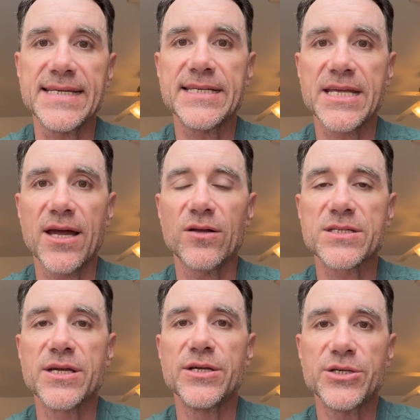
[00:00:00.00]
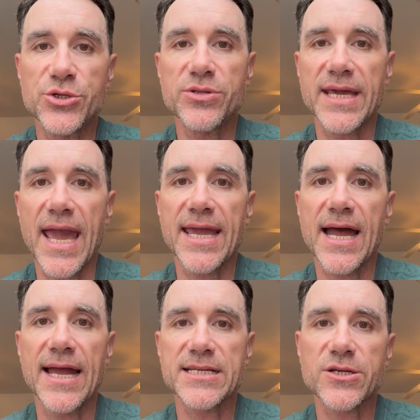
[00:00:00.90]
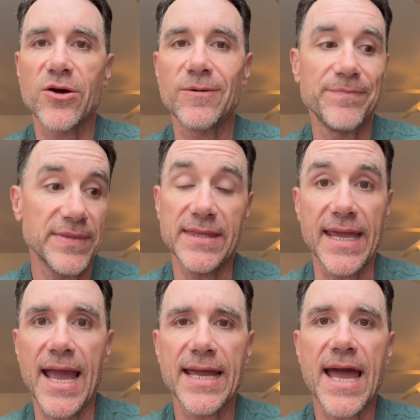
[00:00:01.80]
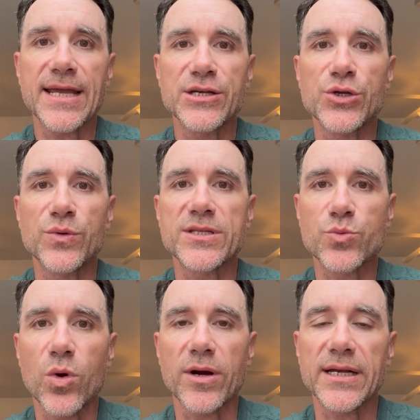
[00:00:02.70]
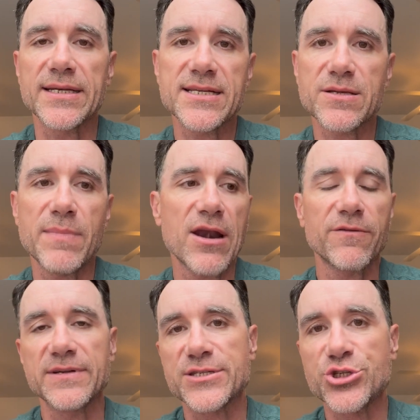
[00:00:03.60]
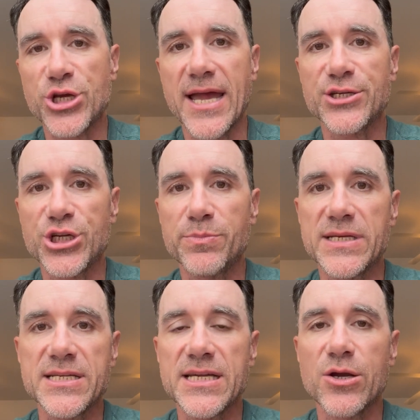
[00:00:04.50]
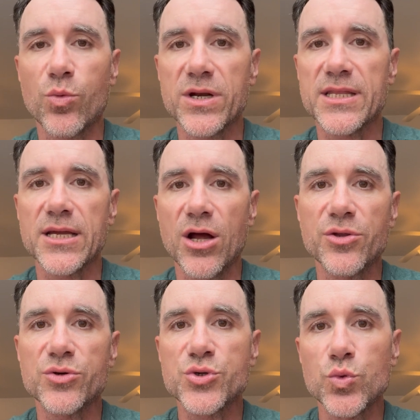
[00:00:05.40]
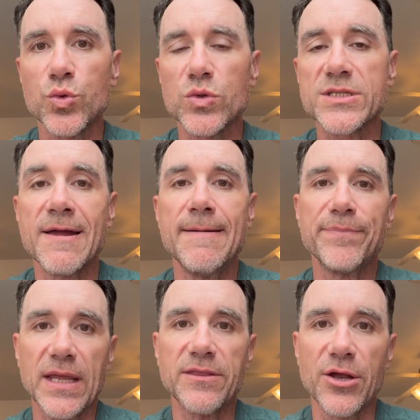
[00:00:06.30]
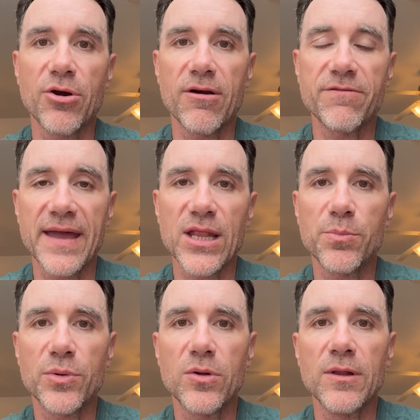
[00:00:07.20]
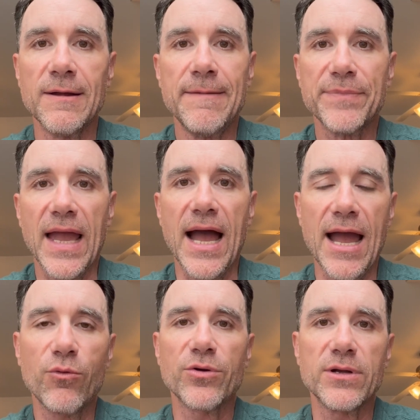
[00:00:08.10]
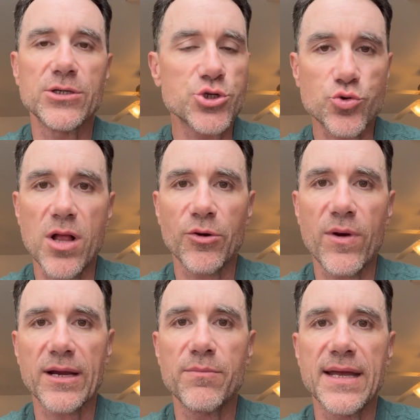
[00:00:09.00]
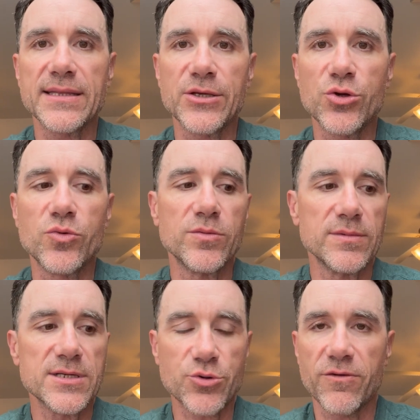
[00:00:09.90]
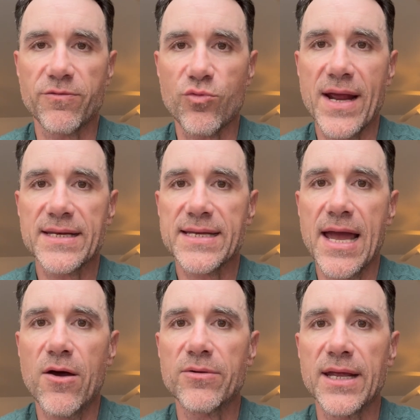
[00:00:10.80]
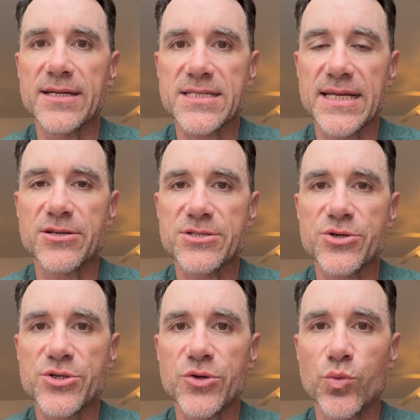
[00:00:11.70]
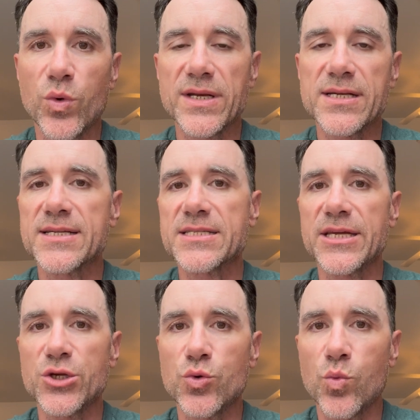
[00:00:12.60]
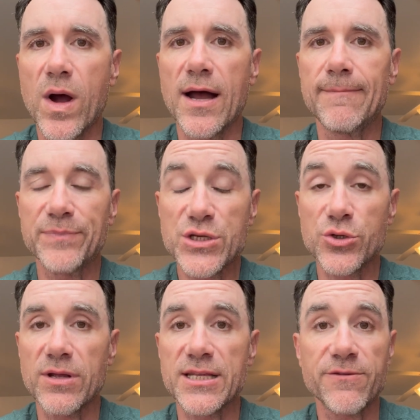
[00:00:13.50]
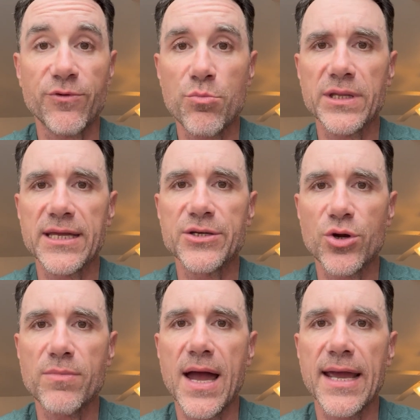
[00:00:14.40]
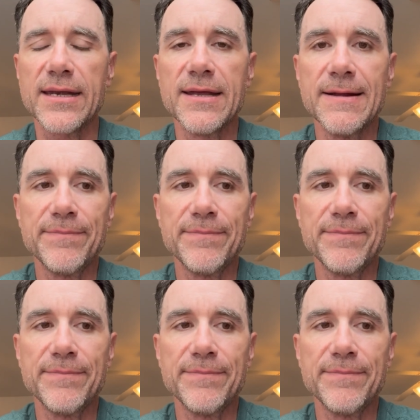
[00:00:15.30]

details to the AI so the AI can do its work. And it doesn't matter if it's Chat GPT or one of the other tools that are available. I would strongly recommend that you sort of write down in a sentence or two what it is that you want so it's firmly in your mind,